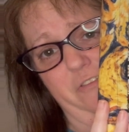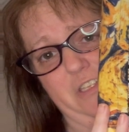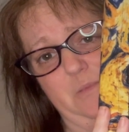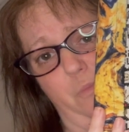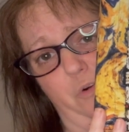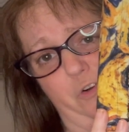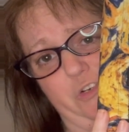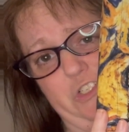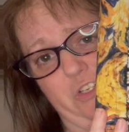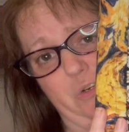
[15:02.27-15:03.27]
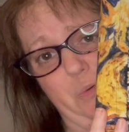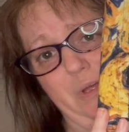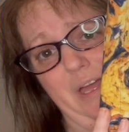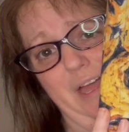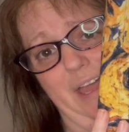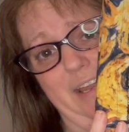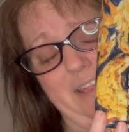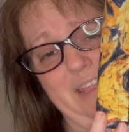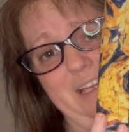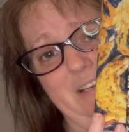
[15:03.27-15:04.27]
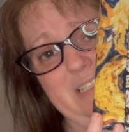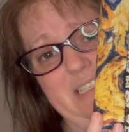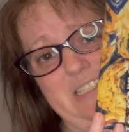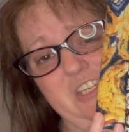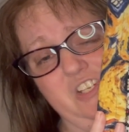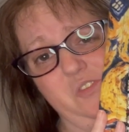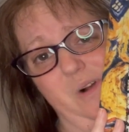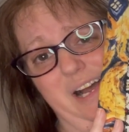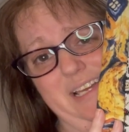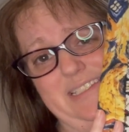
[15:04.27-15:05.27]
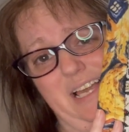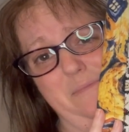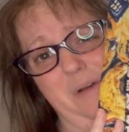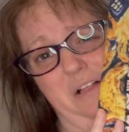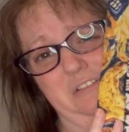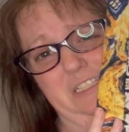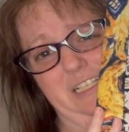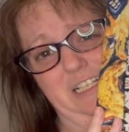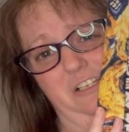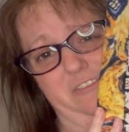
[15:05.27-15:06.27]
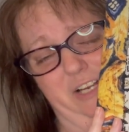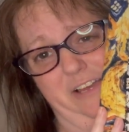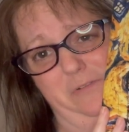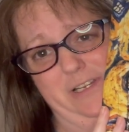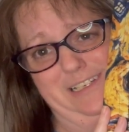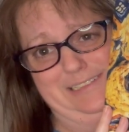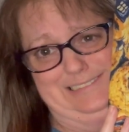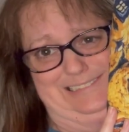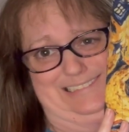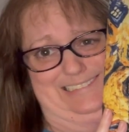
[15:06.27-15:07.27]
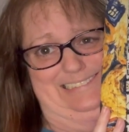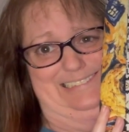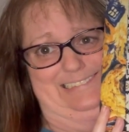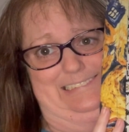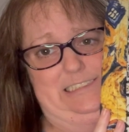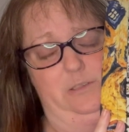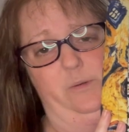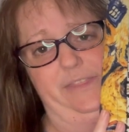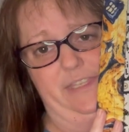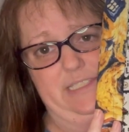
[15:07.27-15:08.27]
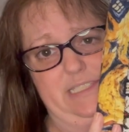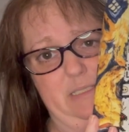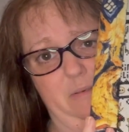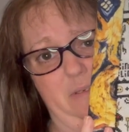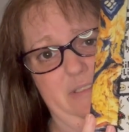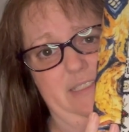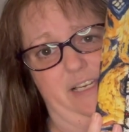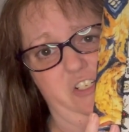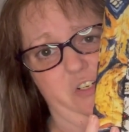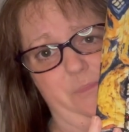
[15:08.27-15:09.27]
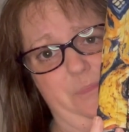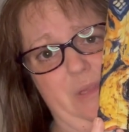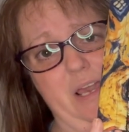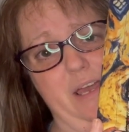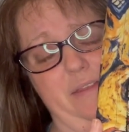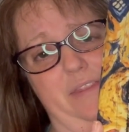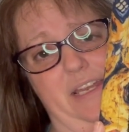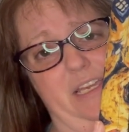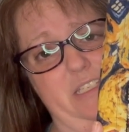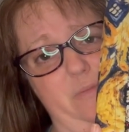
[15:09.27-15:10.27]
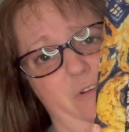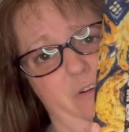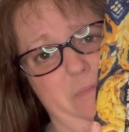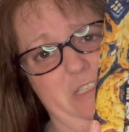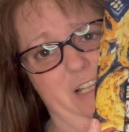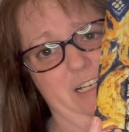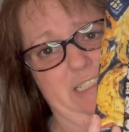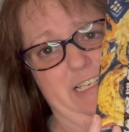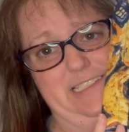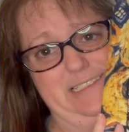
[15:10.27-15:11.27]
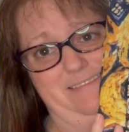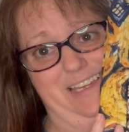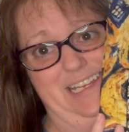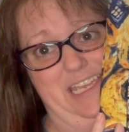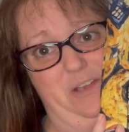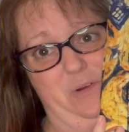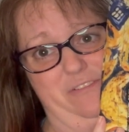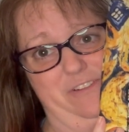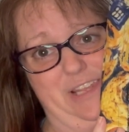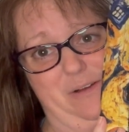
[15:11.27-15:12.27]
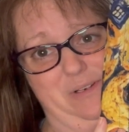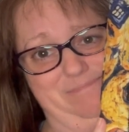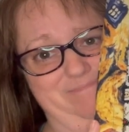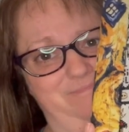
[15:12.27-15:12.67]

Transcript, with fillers: this border to do. And I think stitch-wise, I'm a little over halfway done with this section. Then I get to move up to Loch Ness, and I can't wait for that one.